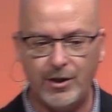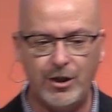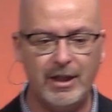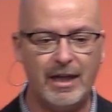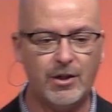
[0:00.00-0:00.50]

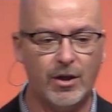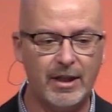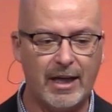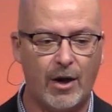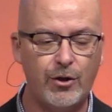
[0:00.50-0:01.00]
She gets on the
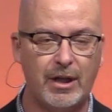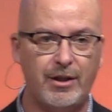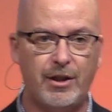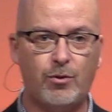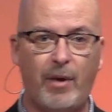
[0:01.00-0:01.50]
couch and
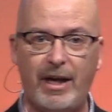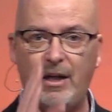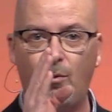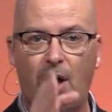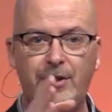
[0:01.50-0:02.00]
she's
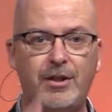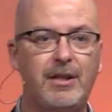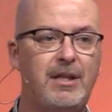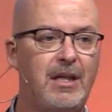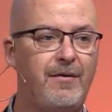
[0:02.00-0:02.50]
waiting, watching the
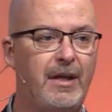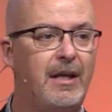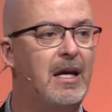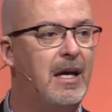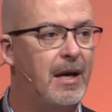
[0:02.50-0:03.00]

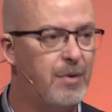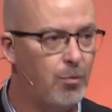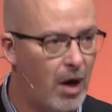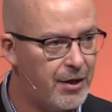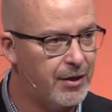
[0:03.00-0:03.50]
TV, and we
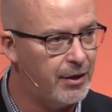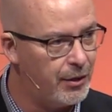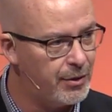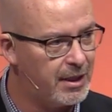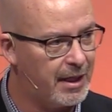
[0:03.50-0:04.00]
watch the
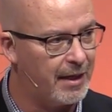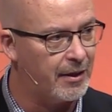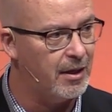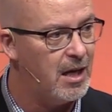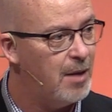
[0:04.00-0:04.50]
news together.